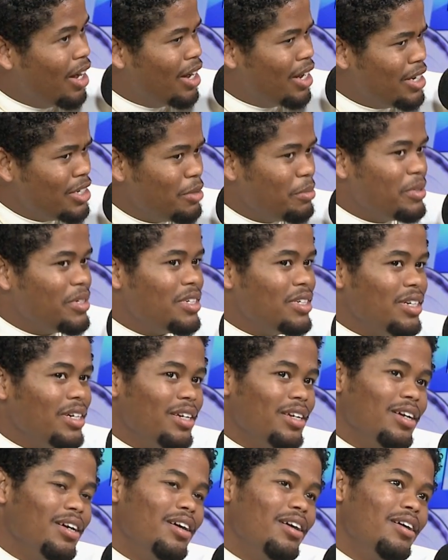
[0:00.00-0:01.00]

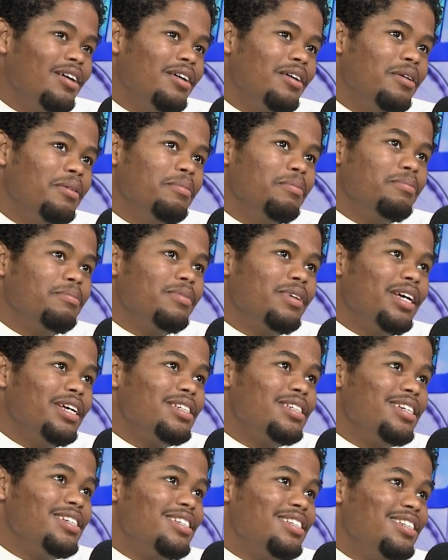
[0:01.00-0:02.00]

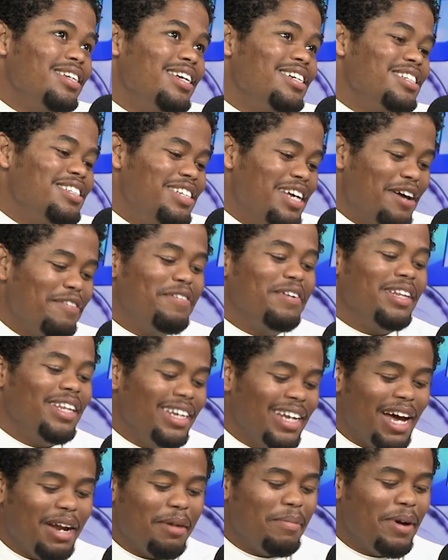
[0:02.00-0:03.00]
100%. It's
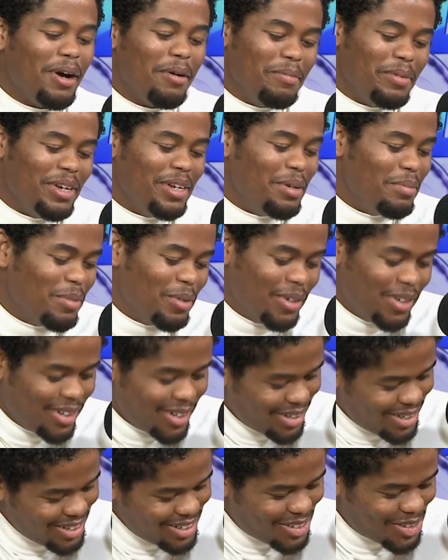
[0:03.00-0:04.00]
definitely not about me anymore.
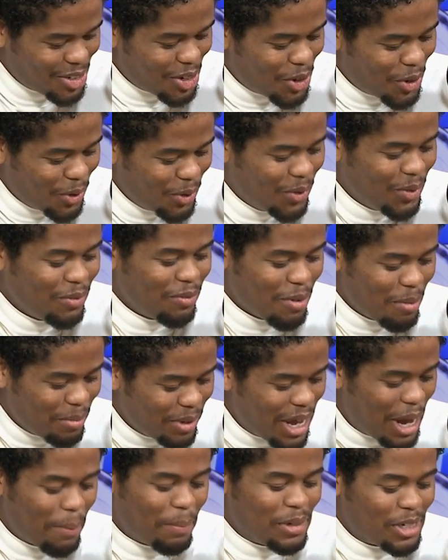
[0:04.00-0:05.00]
So from
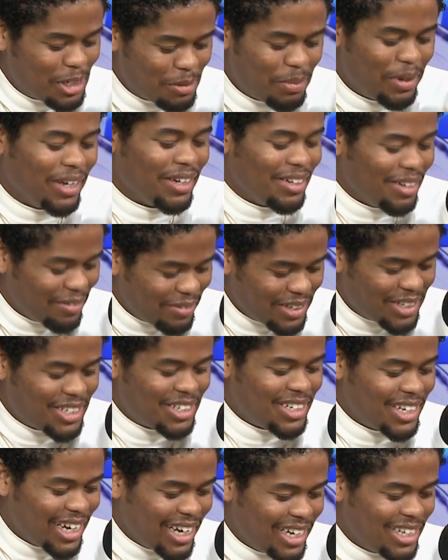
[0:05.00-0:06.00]
that perspective,
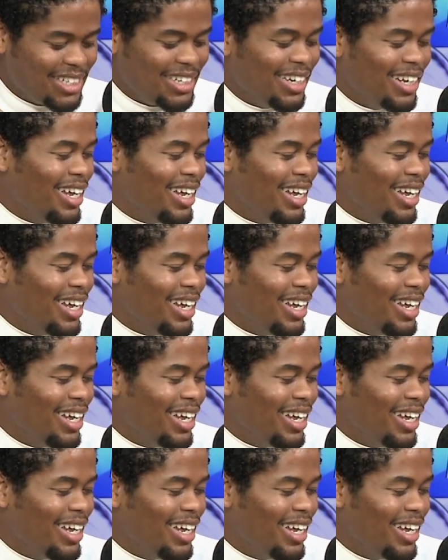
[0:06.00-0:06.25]
it's changed a